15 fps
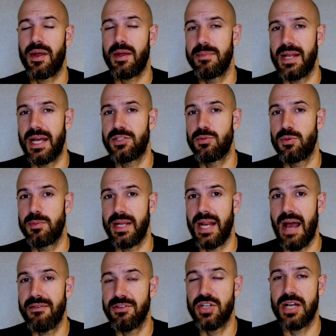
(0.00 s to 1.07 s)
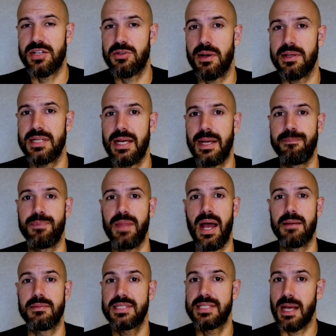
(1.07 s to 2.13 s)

my recommendation would be to have a chat to our team. Now,